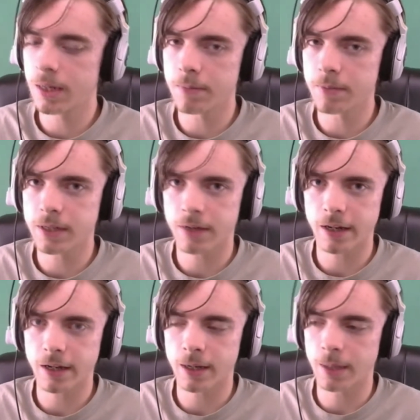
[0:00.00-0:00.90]
and pretend
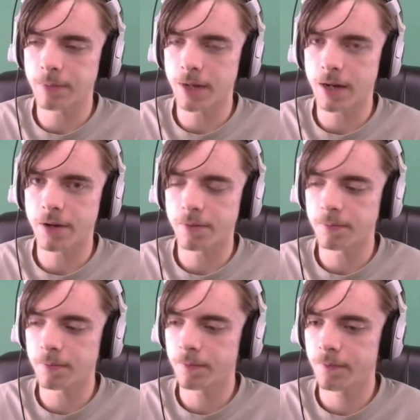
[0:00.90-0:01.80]
like I'm not home.
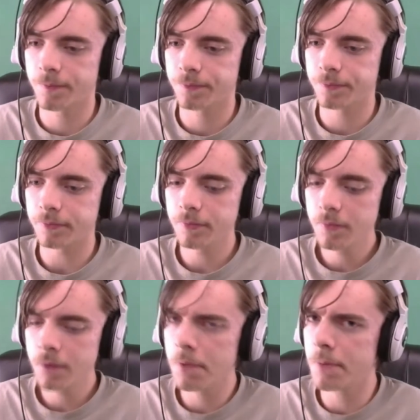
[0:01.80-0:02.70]

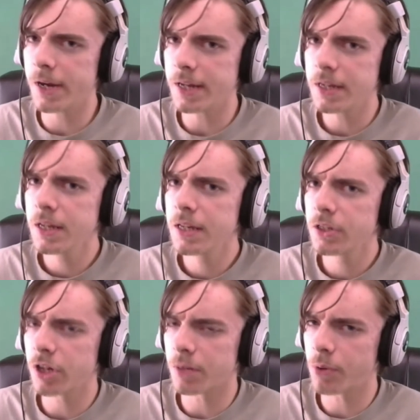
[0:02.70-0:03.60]
But
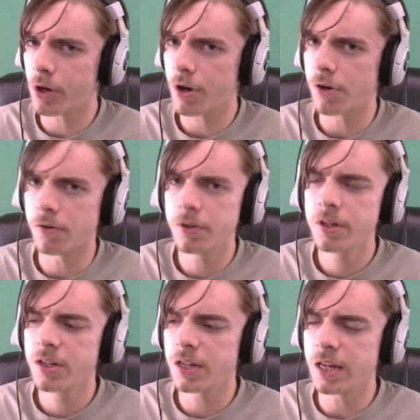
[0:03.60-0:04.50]
Jake Paul,
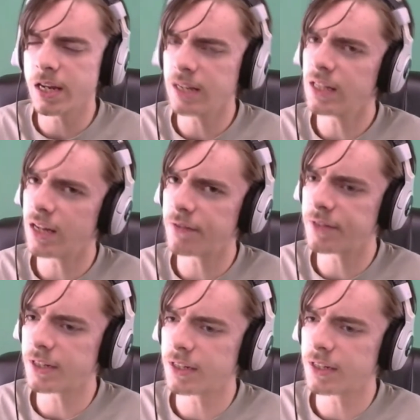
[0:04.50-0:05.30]
he loves it.